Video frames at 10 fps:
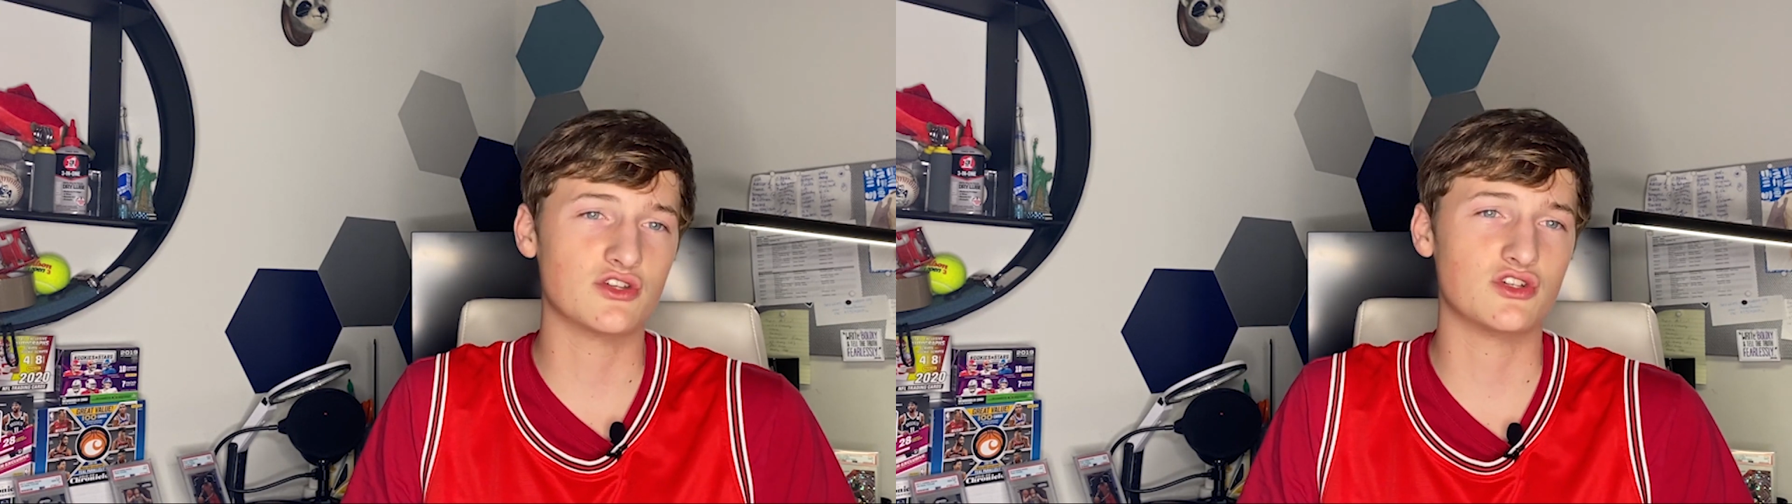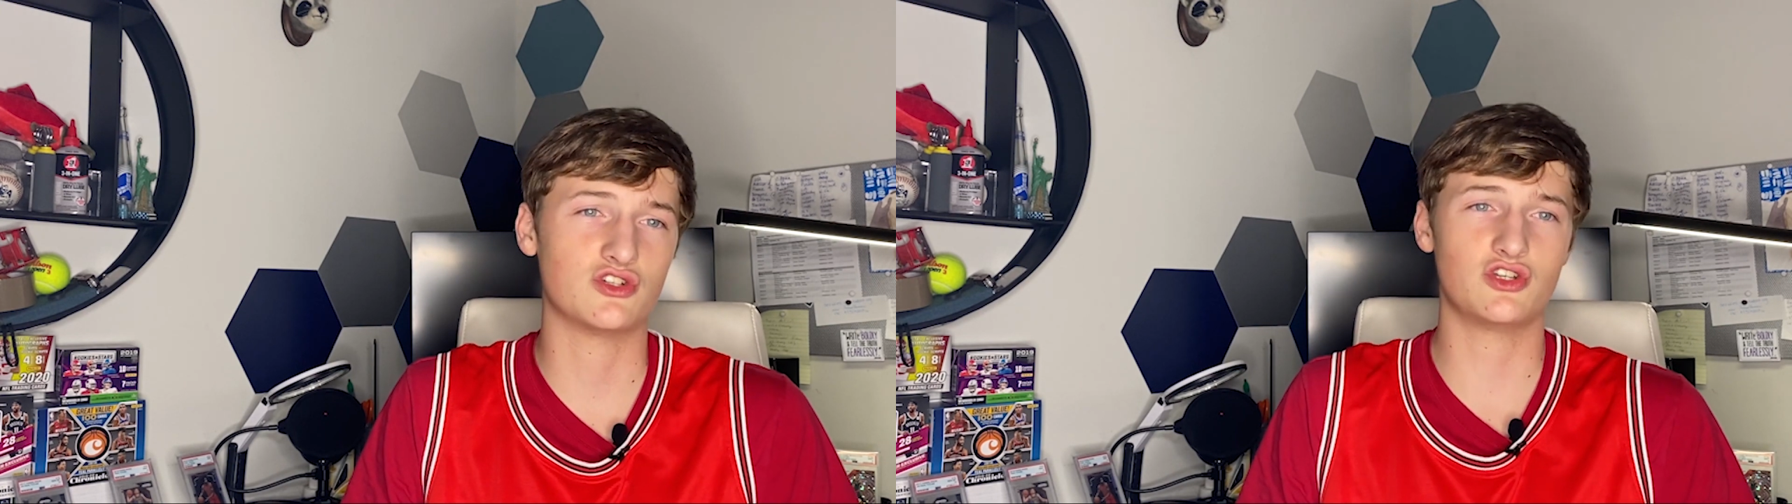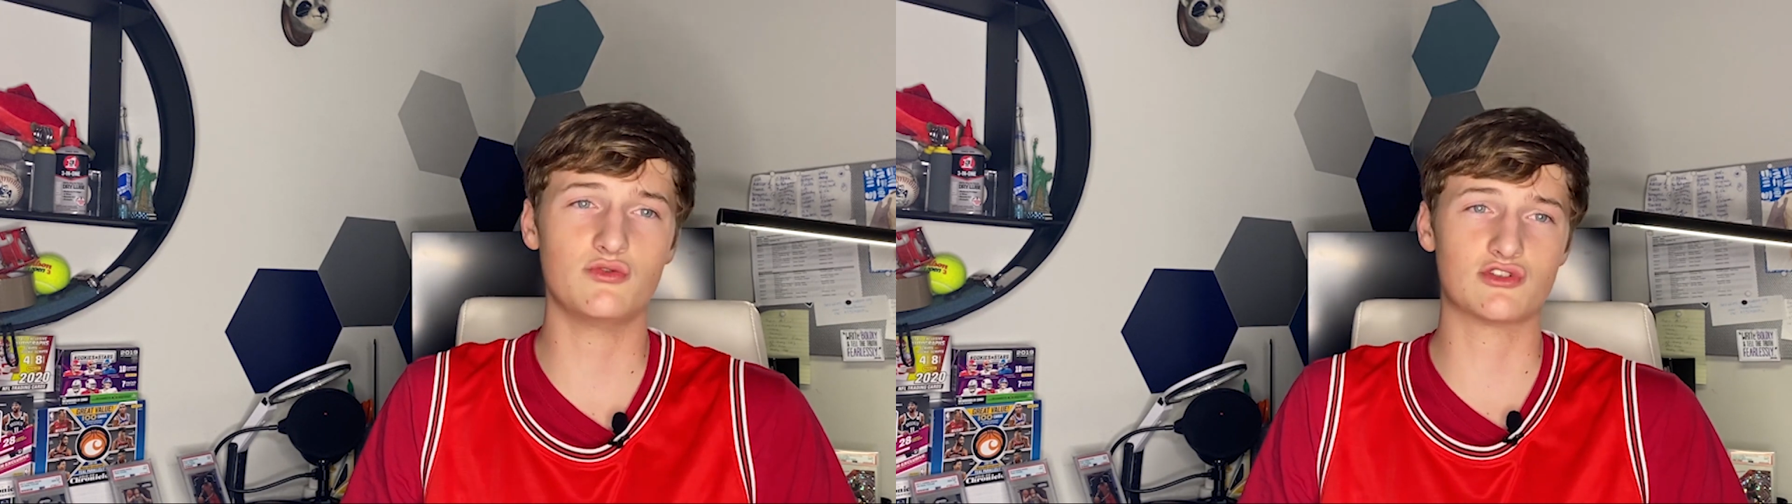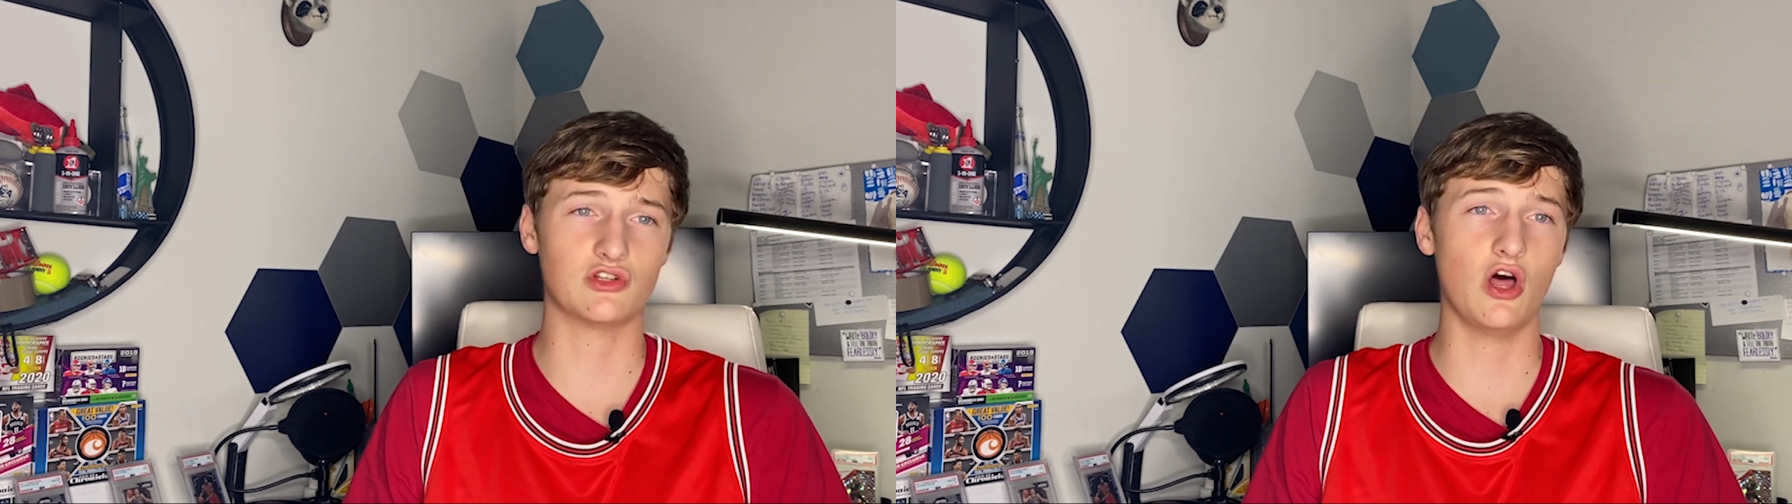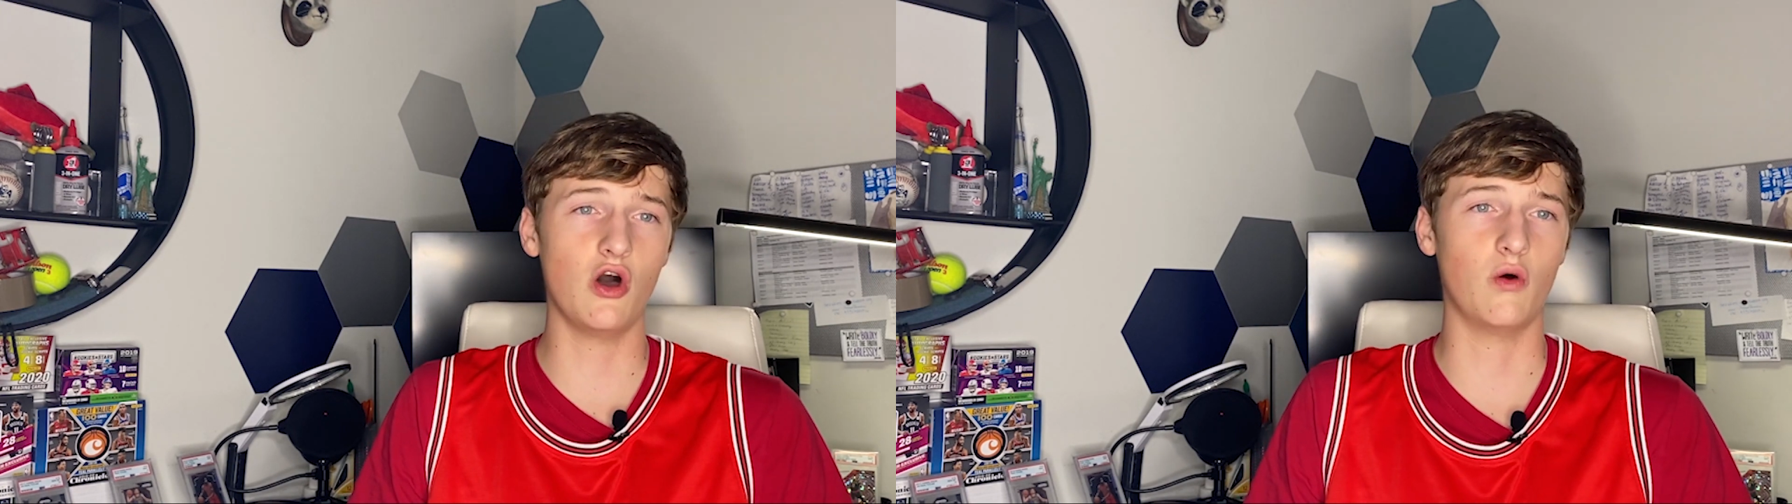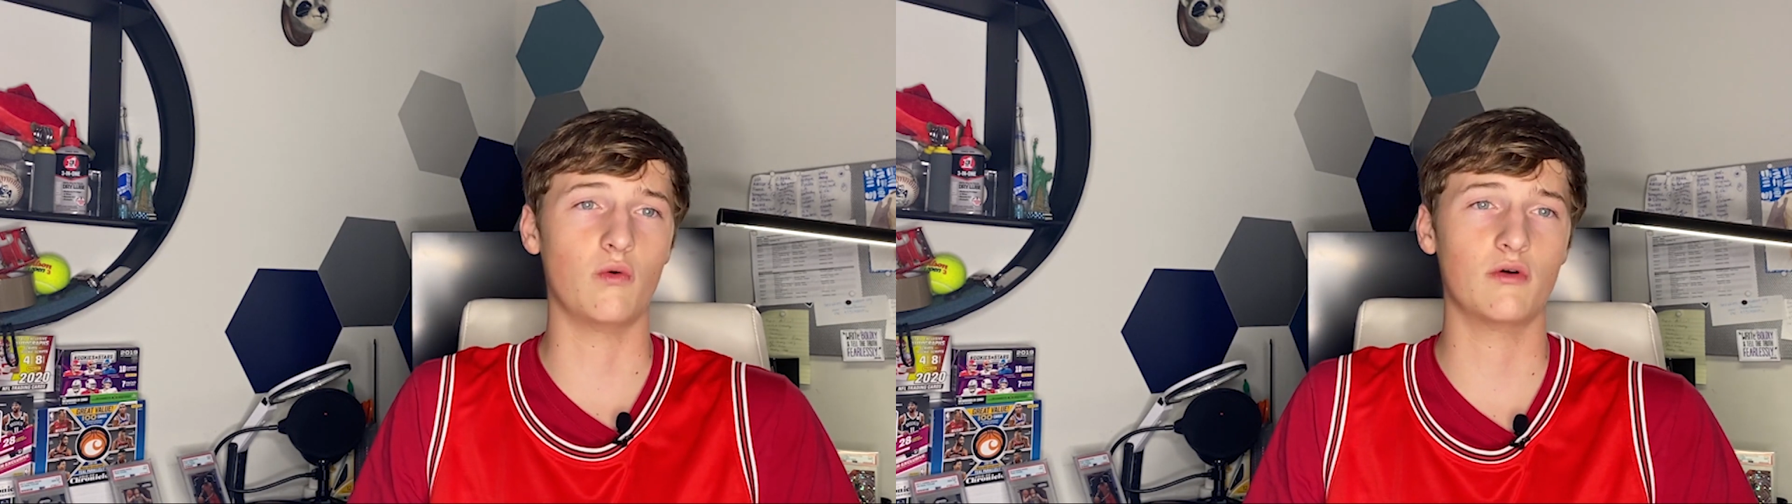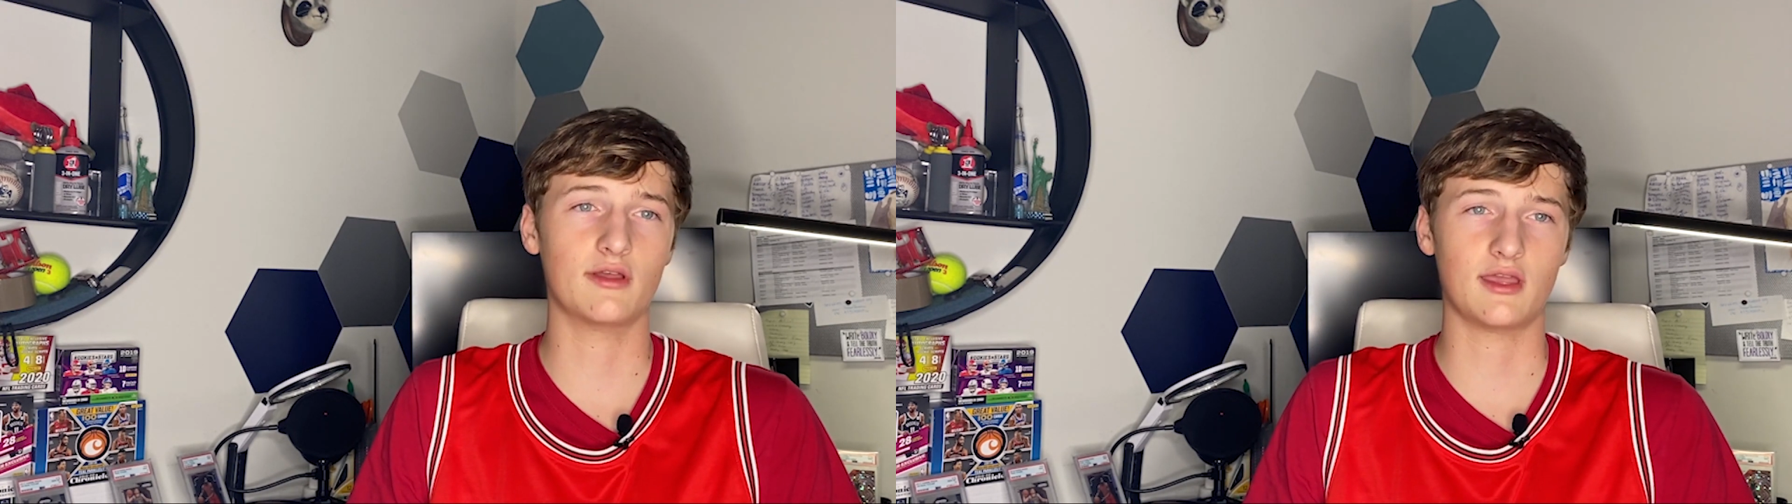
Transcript: just too slow.